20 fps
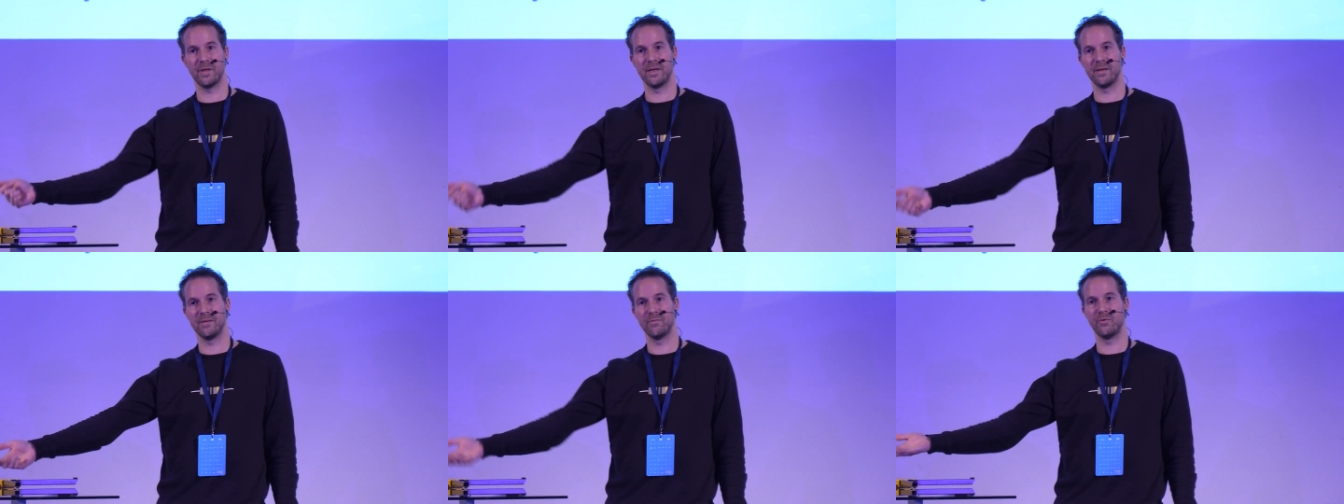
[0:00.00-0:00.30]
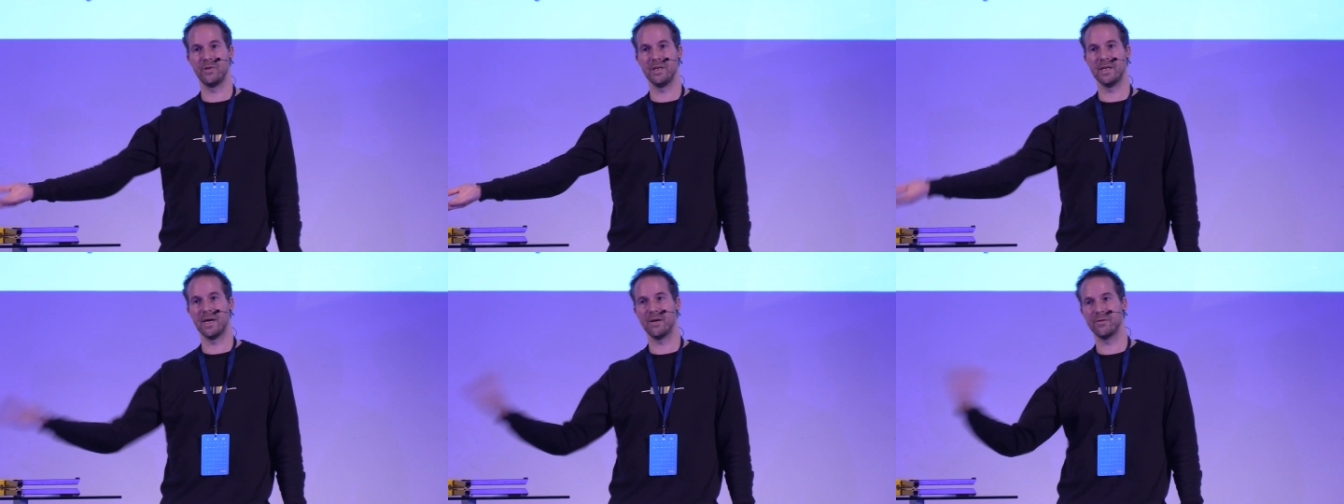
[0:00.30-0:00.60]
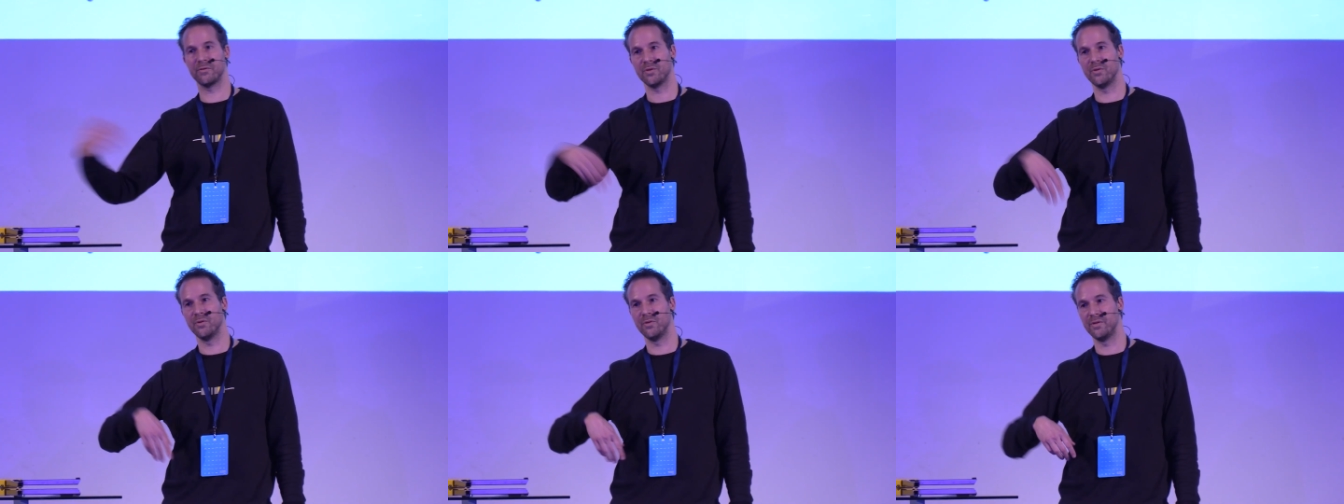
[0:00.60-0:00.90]
and read
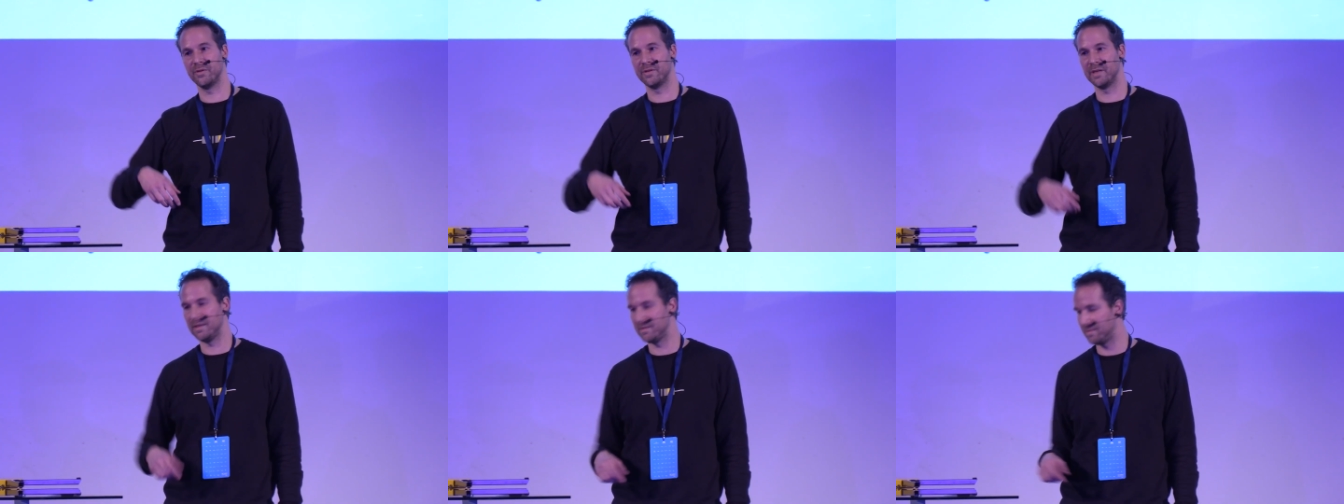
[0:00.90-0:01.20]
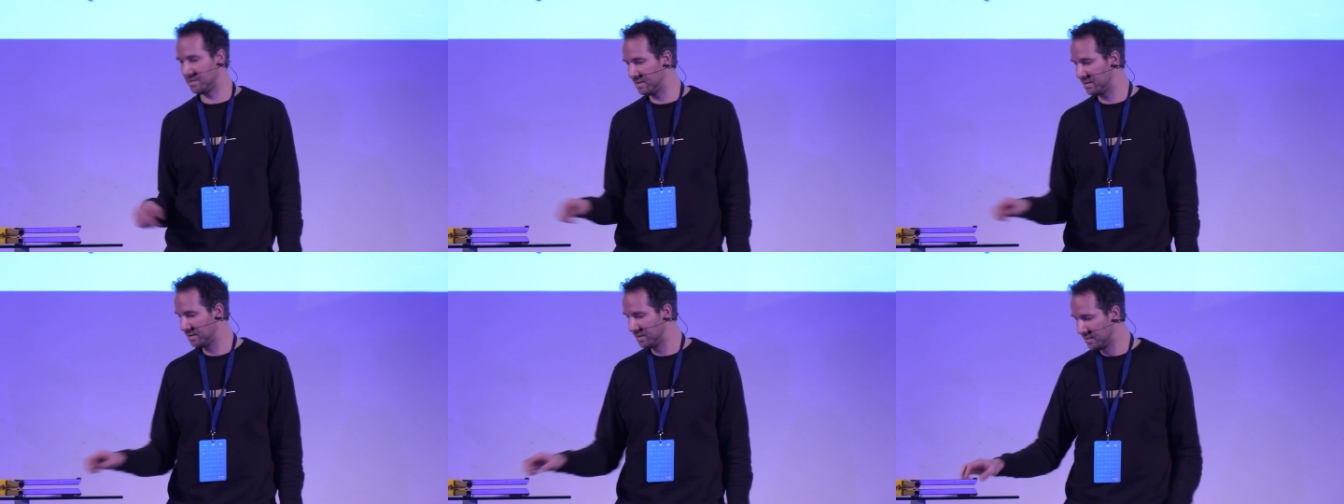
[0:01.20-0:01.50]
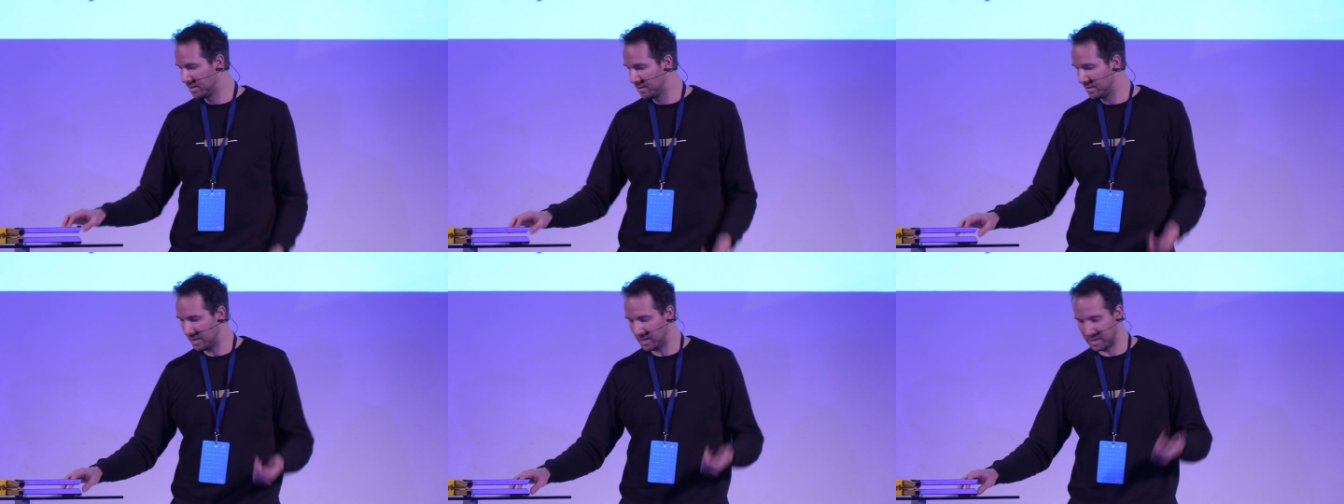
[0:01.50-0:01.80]
out all the data,
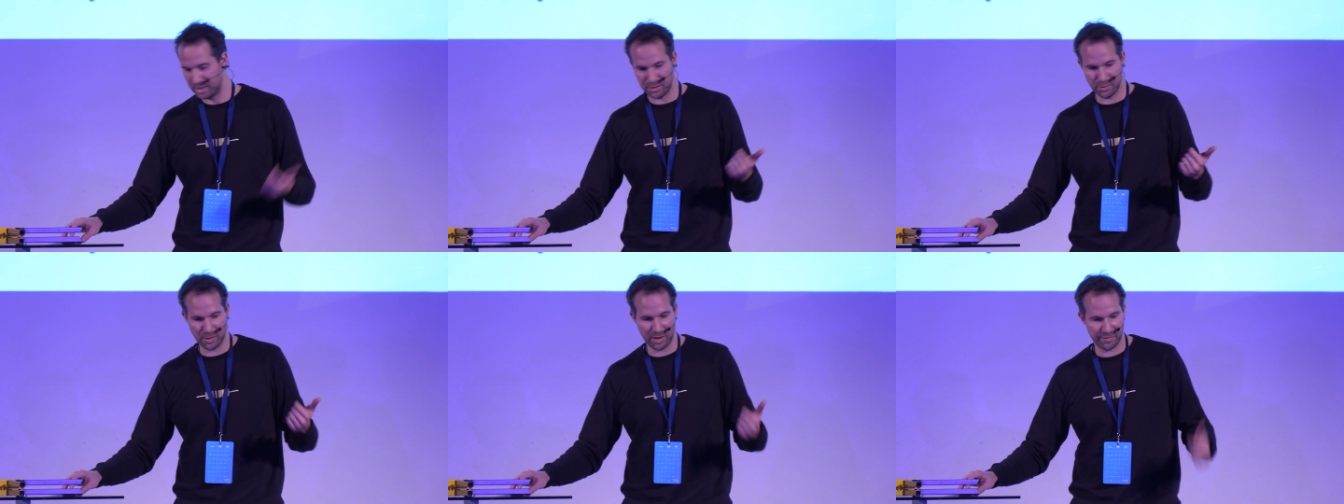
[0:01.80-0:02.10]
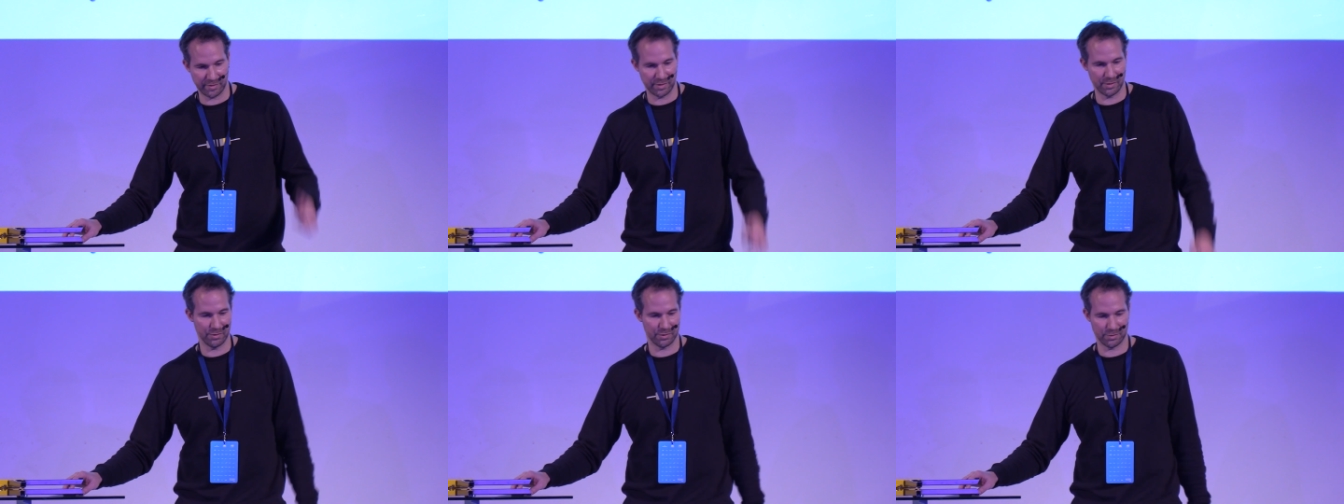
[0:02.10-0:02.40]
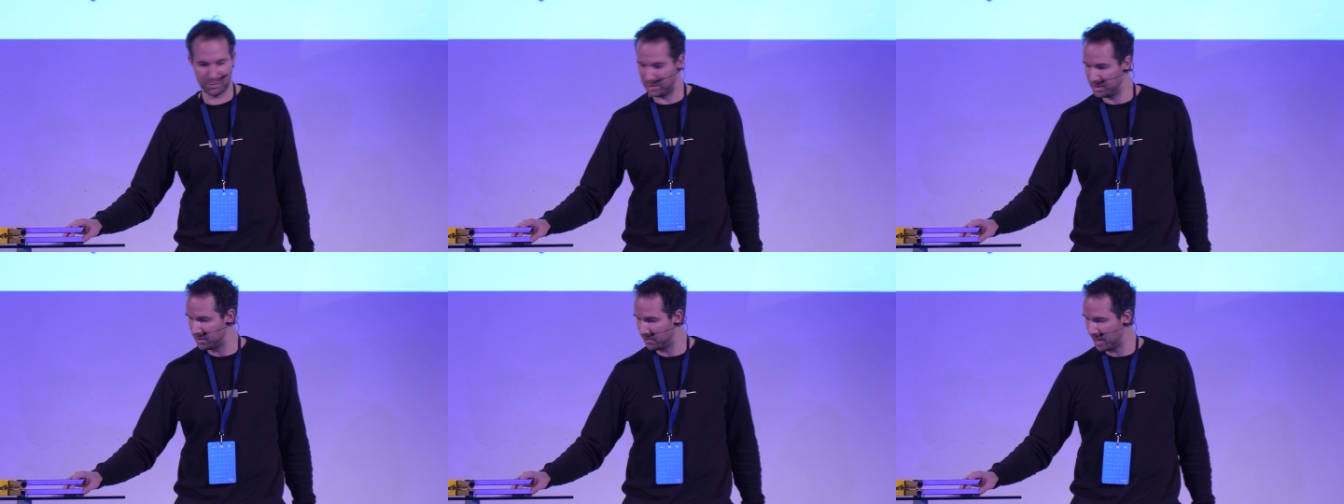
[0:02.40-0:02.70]
and you have it
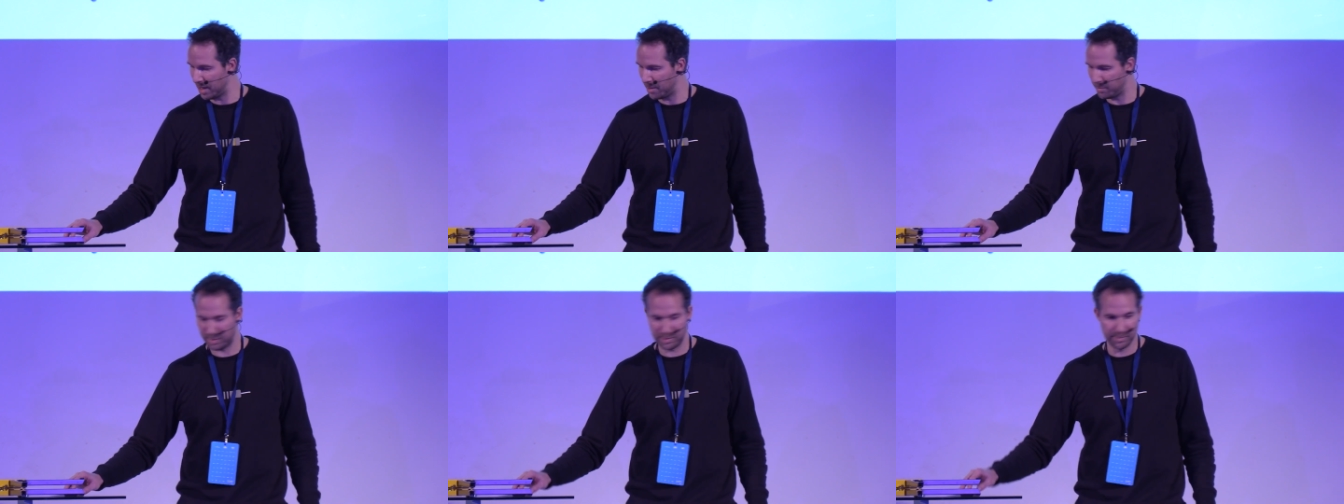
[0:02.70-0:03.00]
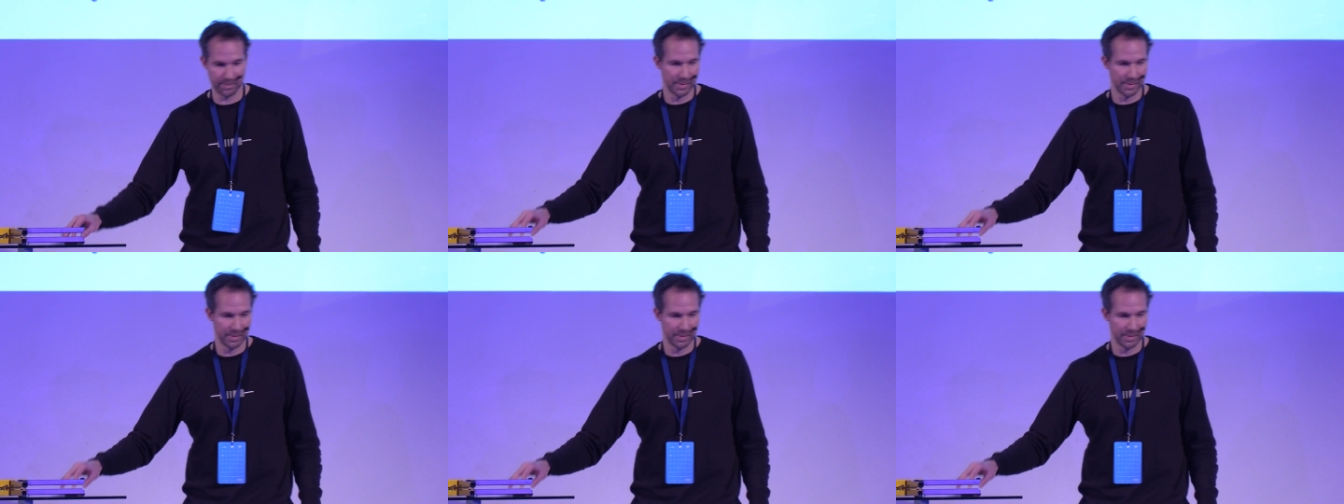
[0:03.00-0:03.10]
also in your app.